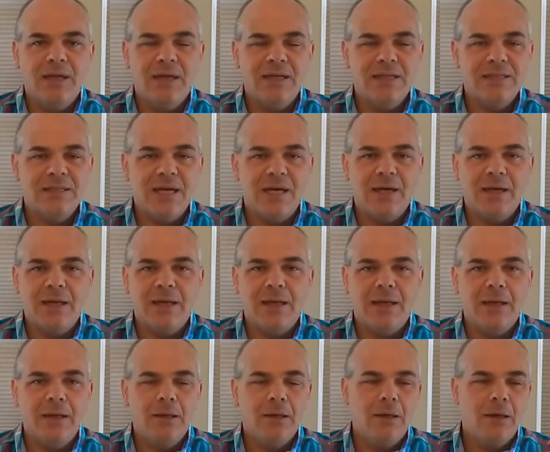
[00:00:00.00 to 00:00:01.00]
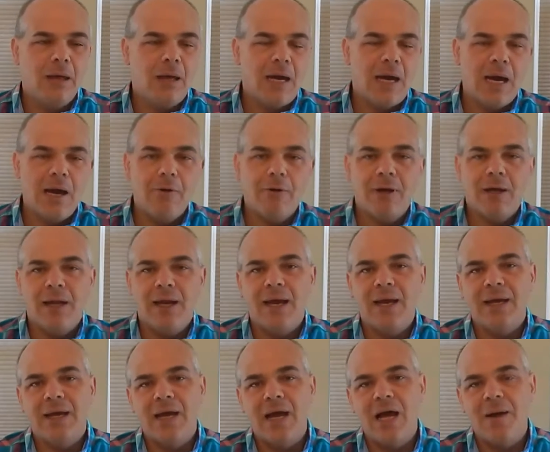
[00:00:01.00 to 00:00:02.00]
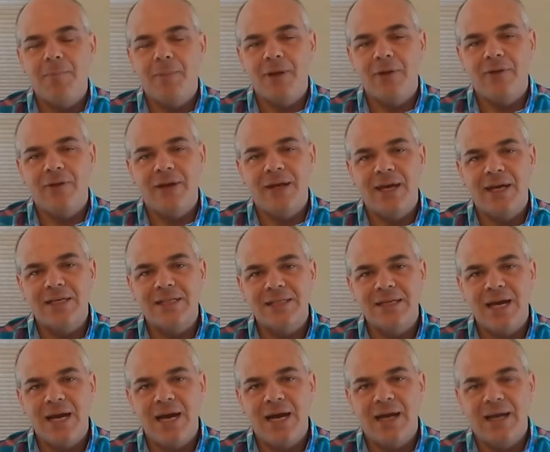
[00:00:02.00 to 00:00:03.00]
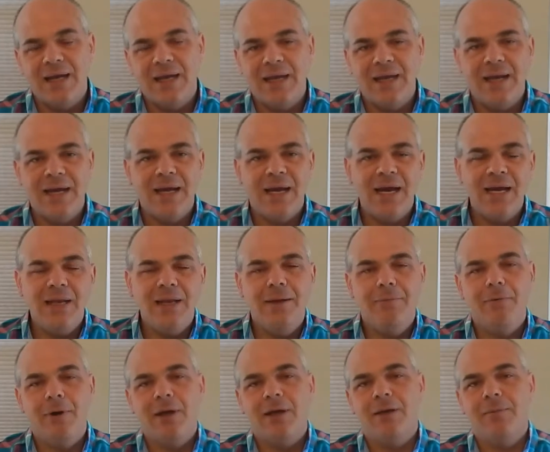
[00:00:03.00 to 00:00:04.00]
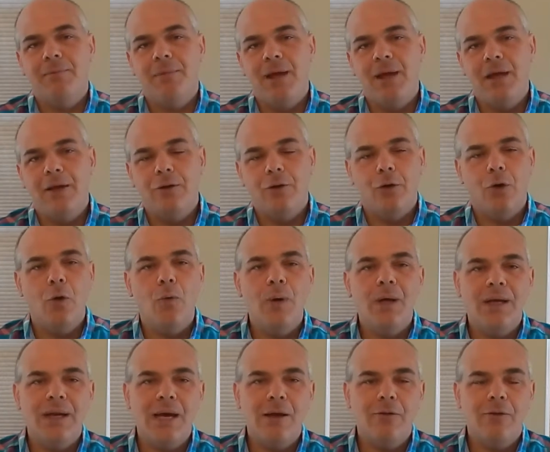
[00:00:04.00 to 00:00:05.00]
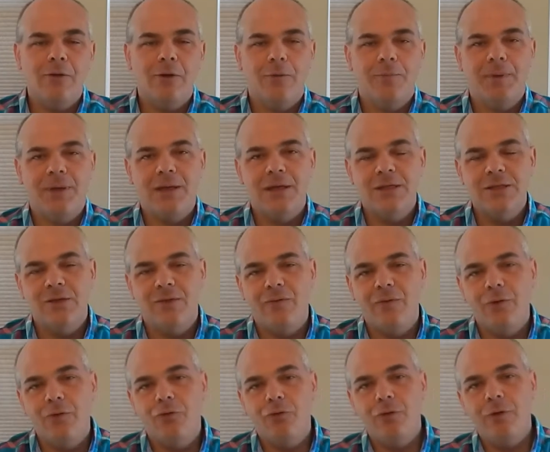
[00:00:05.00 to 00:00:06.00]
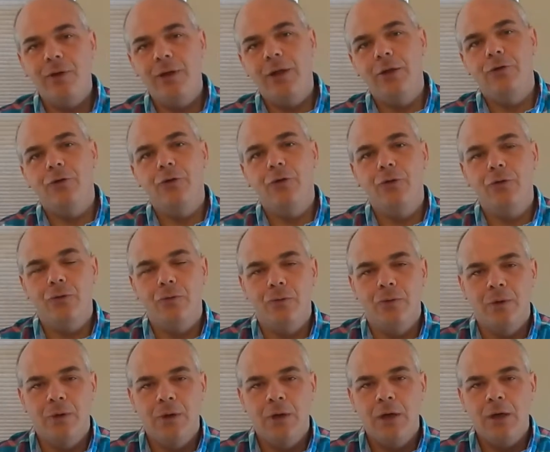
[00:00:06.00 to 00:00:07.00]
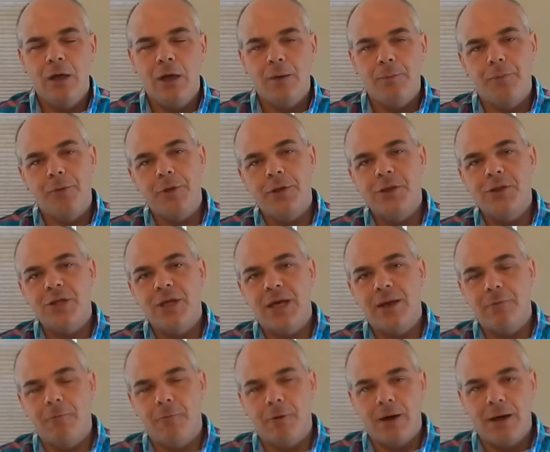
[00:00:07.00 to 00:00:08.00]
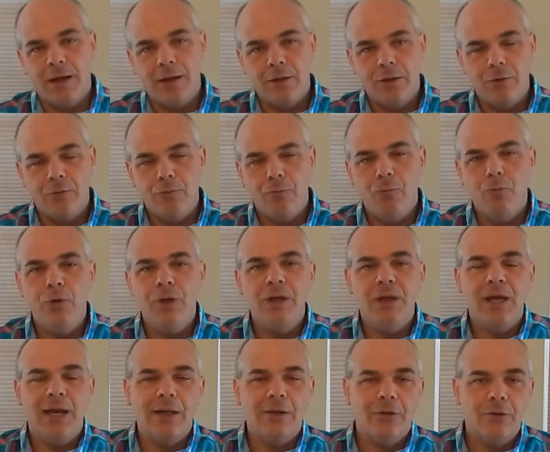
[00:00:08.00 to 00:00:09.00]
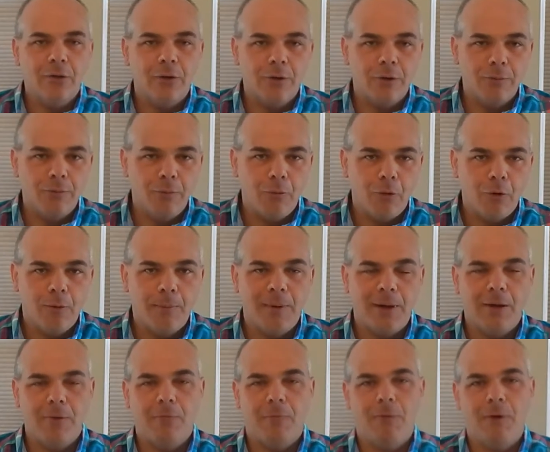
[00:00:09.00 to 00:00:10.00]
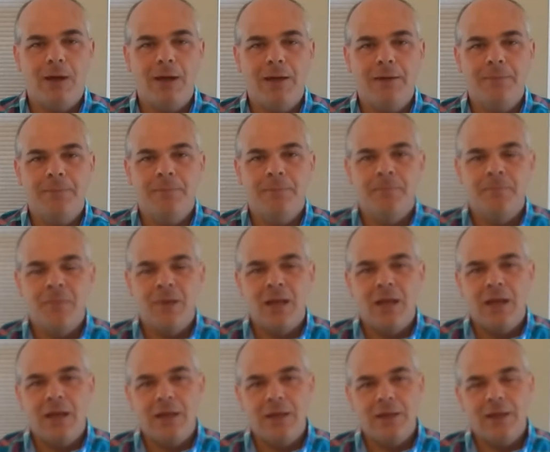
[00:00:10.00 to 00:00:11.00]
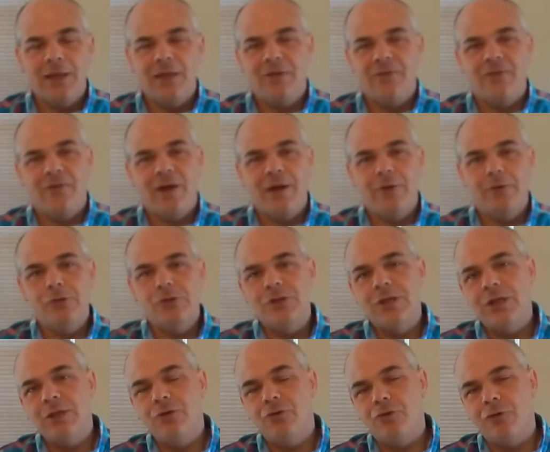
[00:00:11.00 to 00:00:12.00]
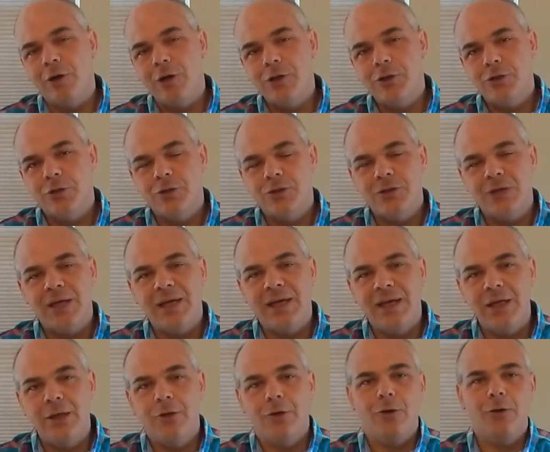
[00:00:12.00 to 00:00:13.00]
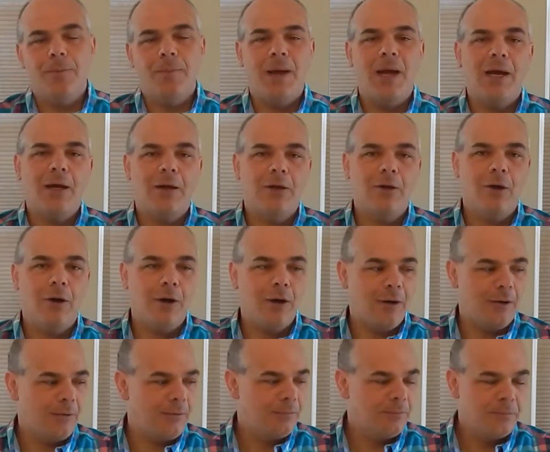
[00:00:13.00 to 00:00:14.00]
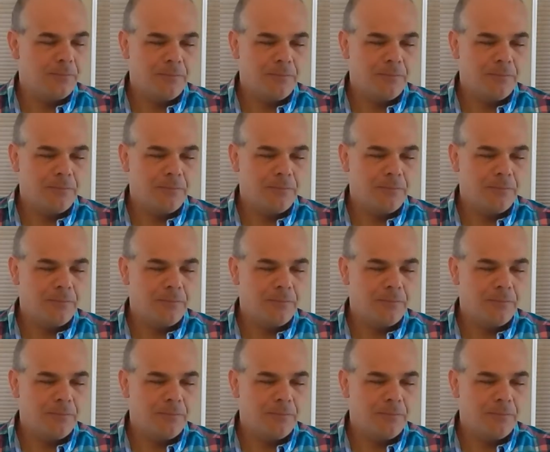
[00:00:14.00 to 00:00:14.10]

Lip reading: It's not a how can I copy the next guy? And I highly recommend going out there, because if you truly do appreciate wine, you would like to learn more about wine, and you'd like to find those hidden treasures in your backyard,